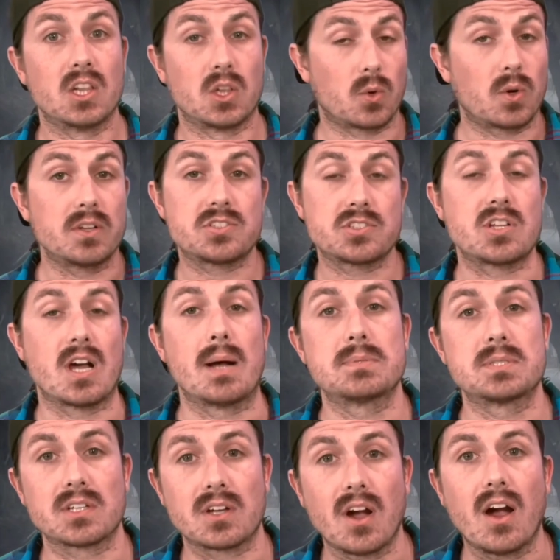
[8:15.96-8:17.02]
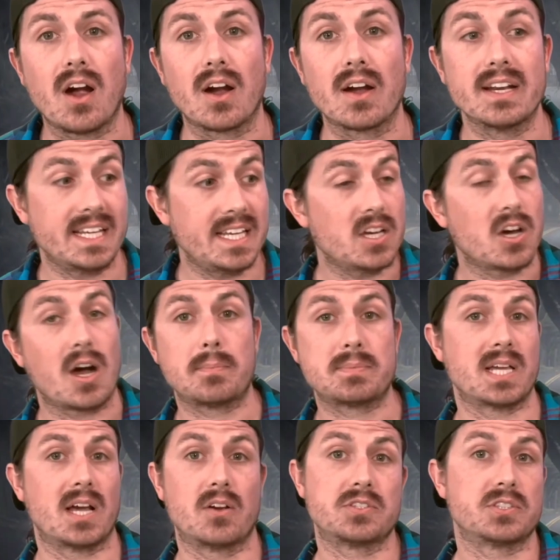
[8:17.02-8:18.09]
Lawrence stops the car, and he hops
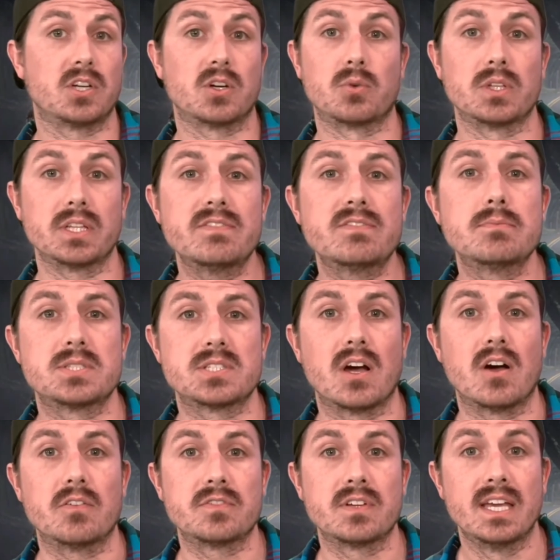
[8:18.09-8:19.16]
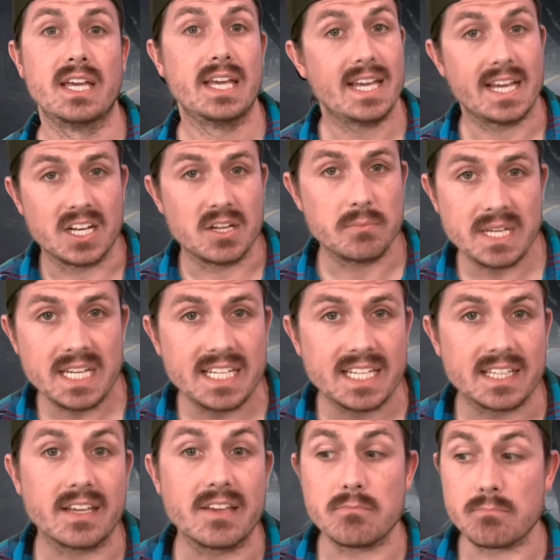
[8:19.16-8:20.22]
out to go relieve himself. And
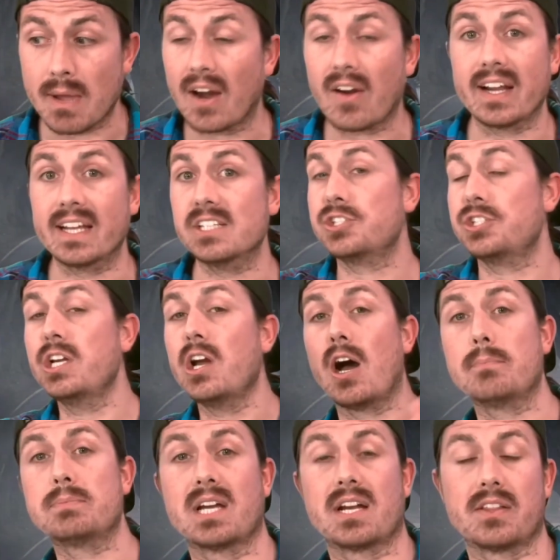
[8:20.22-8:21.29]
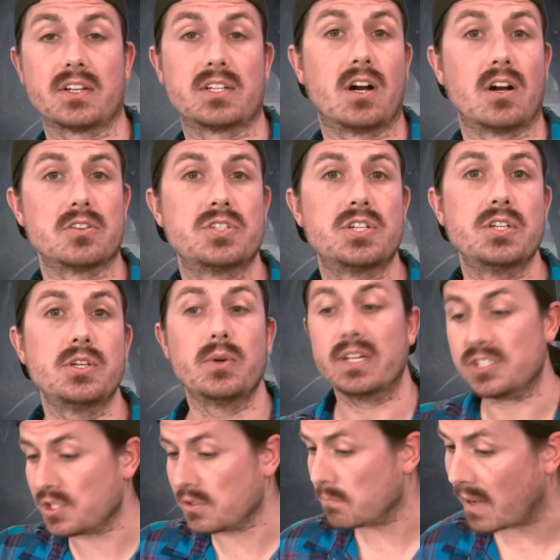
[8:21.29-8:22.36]
immediately, Mary, she hops out of the car too, and
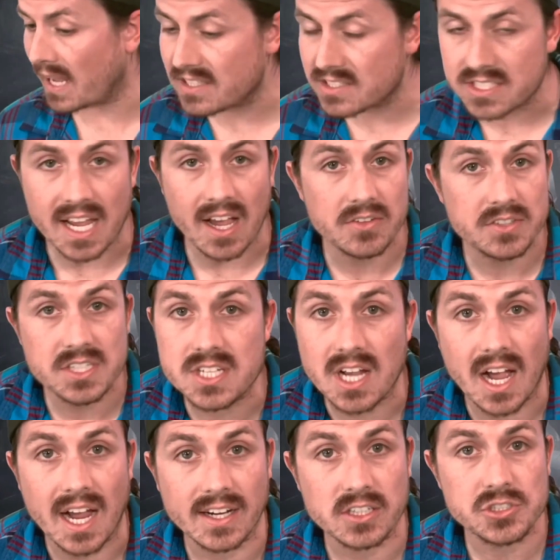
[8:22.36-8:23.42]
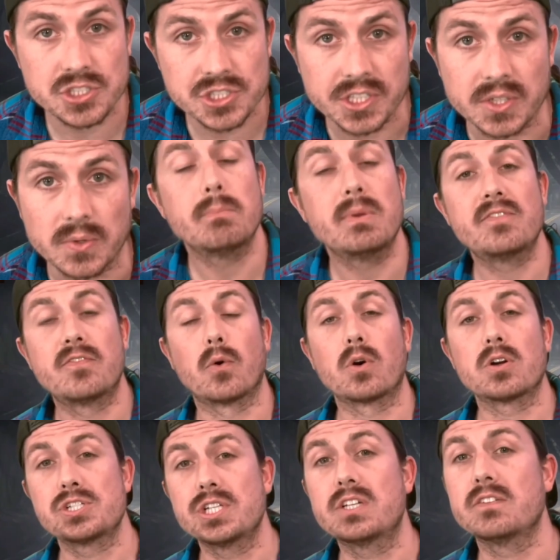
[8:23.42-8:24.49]
she bends down to tie her shoe. Before
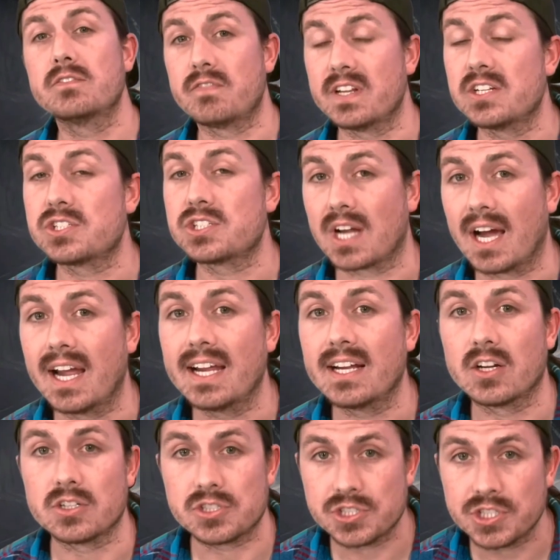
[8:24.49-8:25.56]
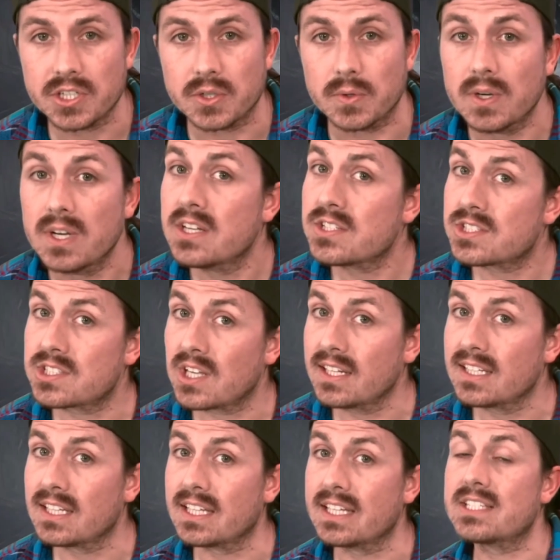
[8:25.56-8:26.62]
she could finish tying her shoe,
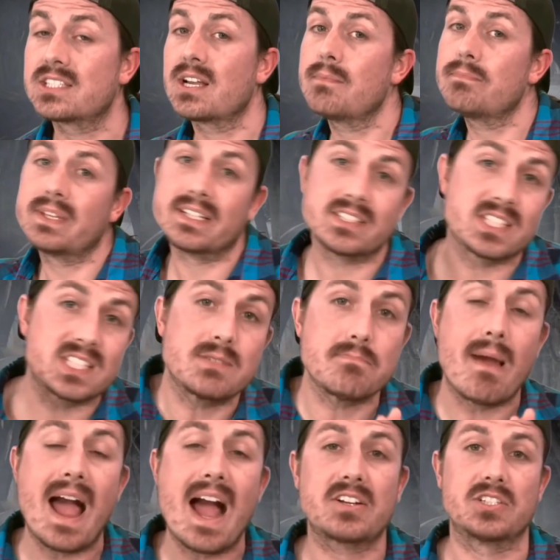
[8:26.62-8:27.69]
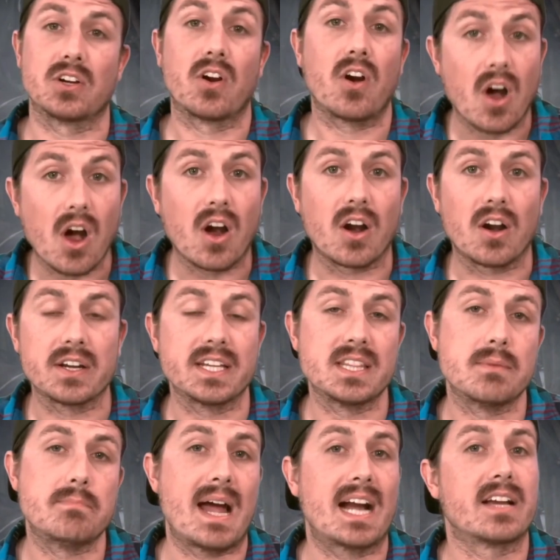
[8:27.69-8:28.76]
suddenly something smacked her hard in
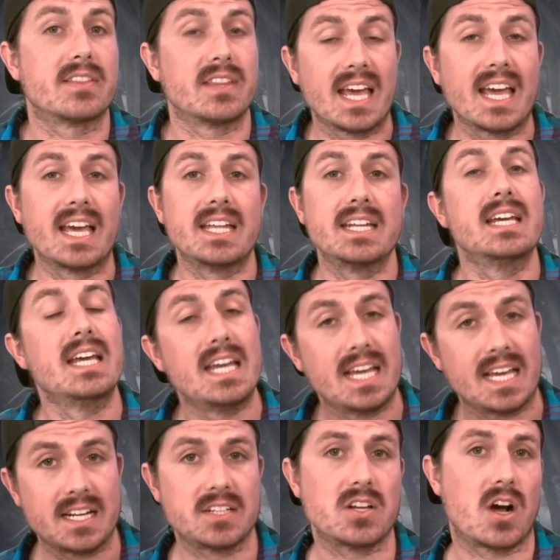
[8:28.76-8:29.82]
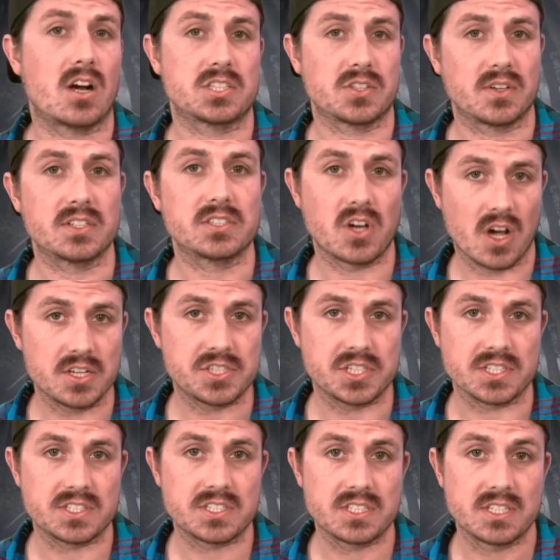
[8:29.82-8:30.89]
the back of the head, and it knocked her
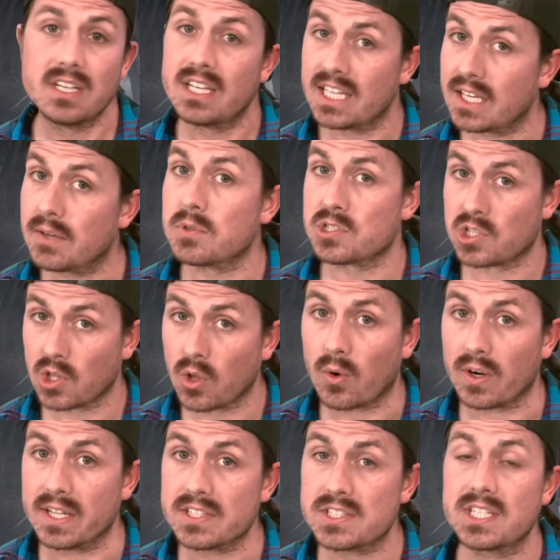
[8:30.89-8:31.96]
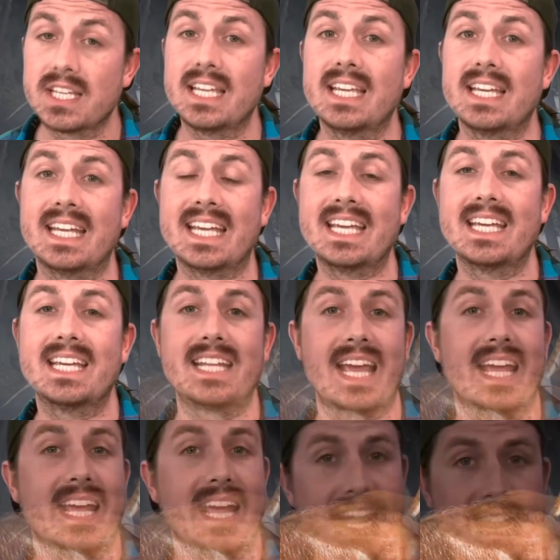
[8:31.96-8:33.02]
unconscious. It was Lawrence. He had hid a